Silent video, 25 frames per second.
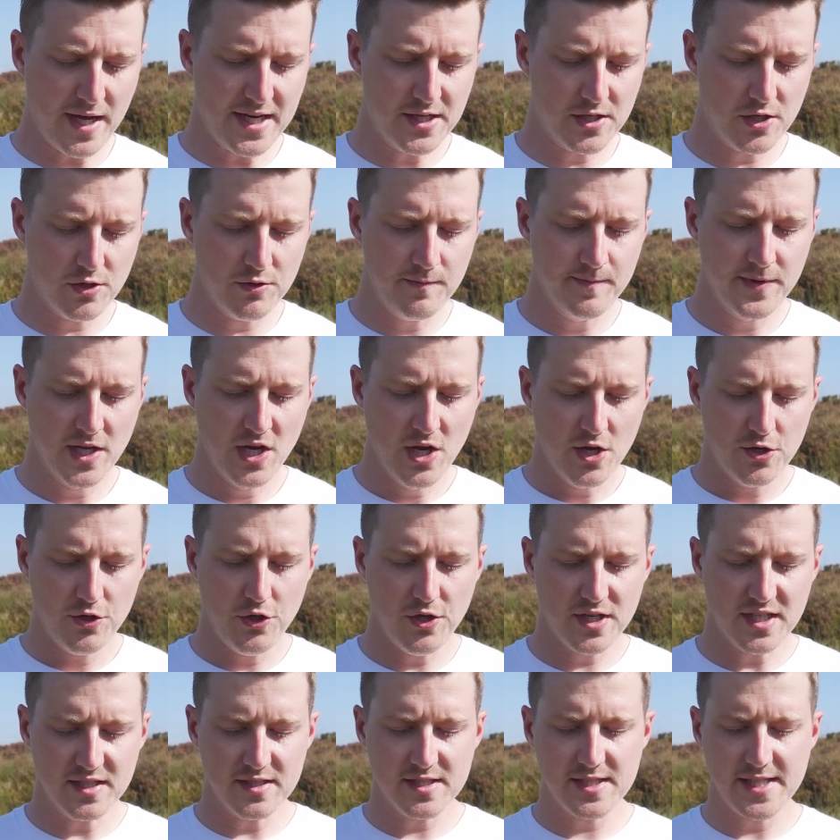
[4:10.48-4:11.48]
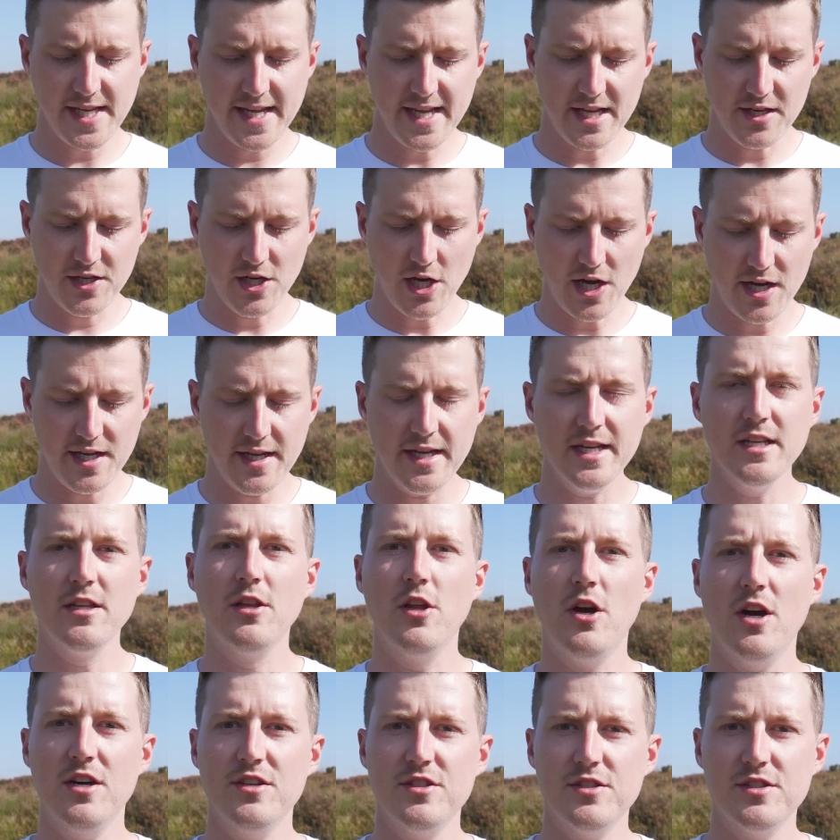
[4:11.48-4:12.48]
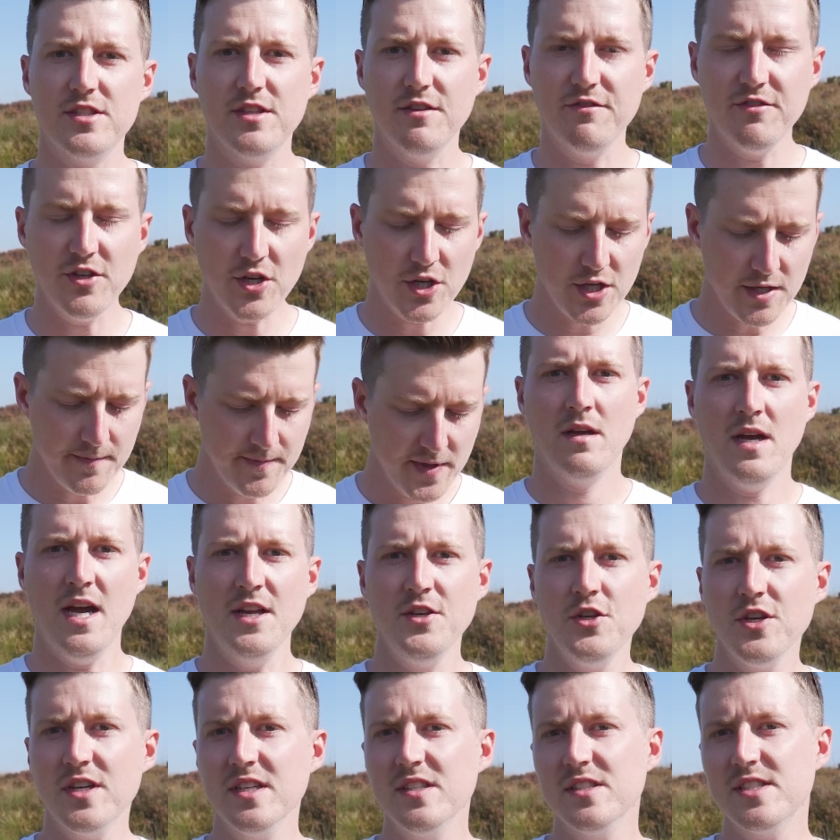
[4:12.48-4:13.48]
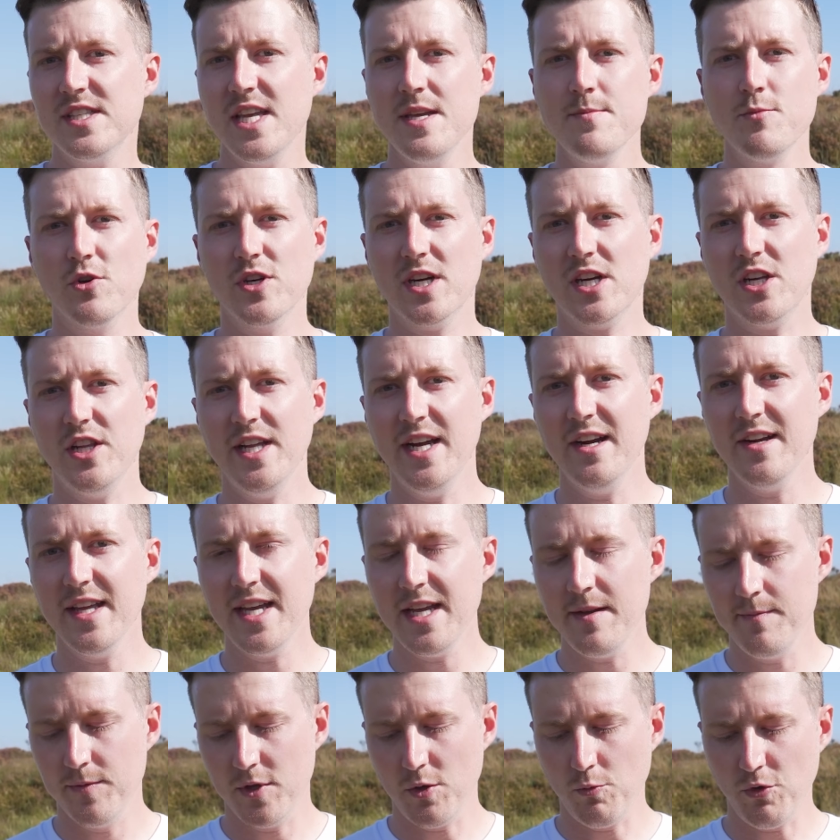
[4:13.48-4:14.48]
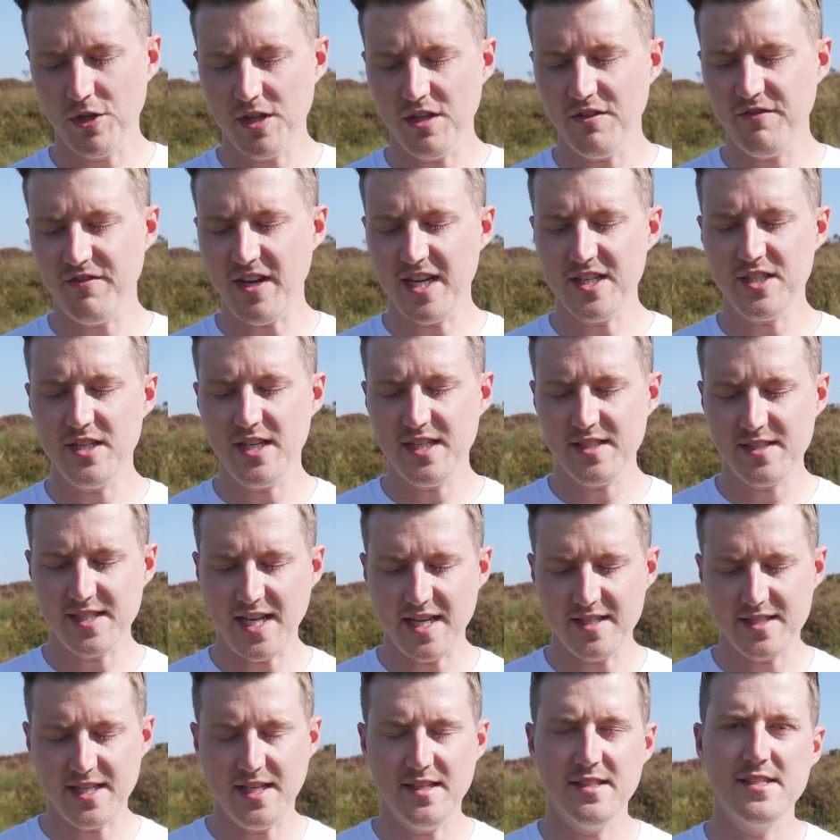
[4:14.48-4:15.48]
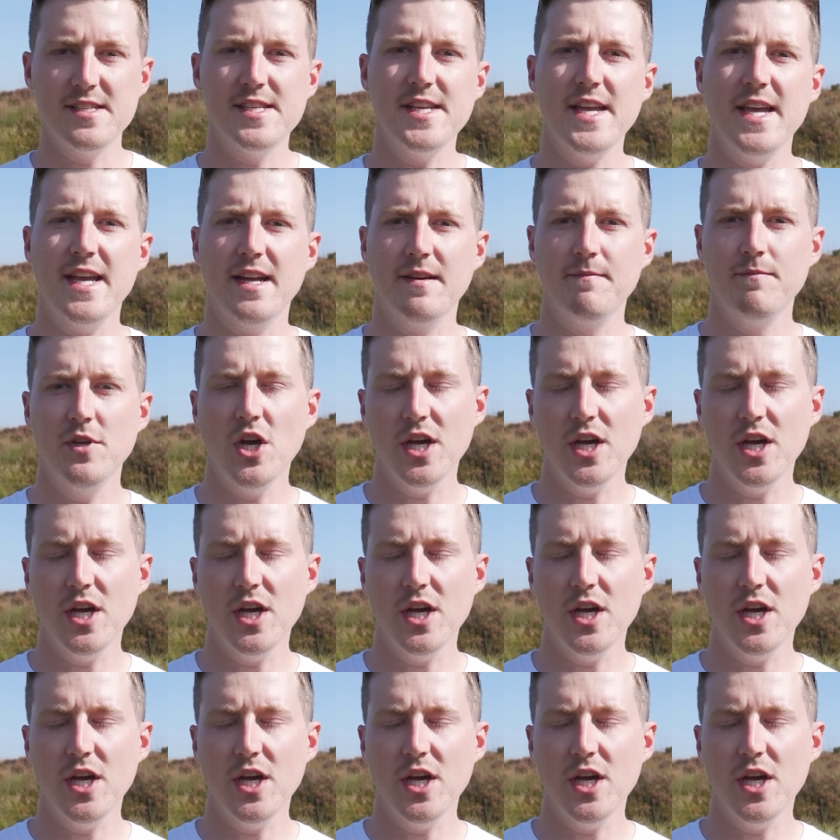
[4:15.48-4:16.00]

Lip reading: window, you can see it now enlarges the view and you can see more clearly what the Vision Assist is seeing.